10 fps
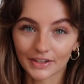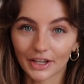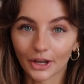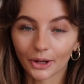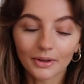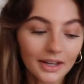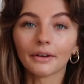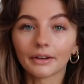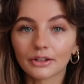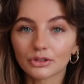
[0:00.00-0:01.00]
video.
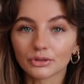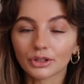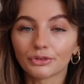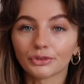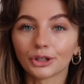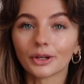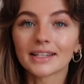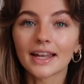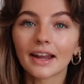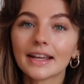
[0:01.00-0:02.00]
I'm going to talk you through
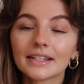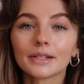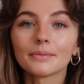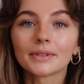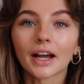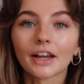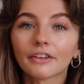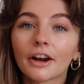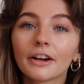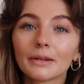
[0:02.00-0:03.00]
10 items that
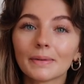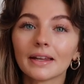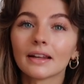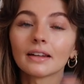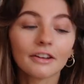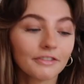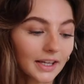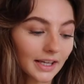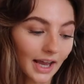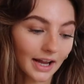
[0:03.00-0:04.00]
I've currently been
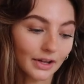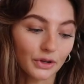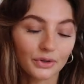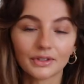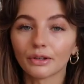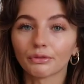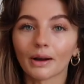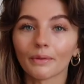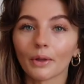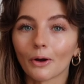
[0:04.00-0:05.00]
loving and using
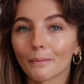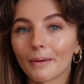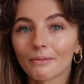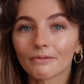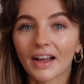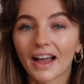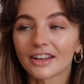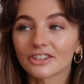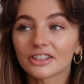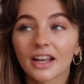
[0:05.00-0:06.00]
throughout the whole month
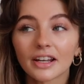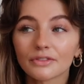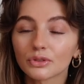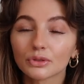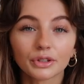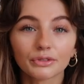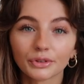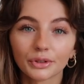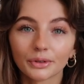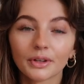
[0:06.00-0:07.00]
and just kind of talk you
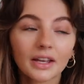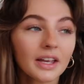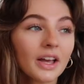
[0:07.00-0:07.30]
through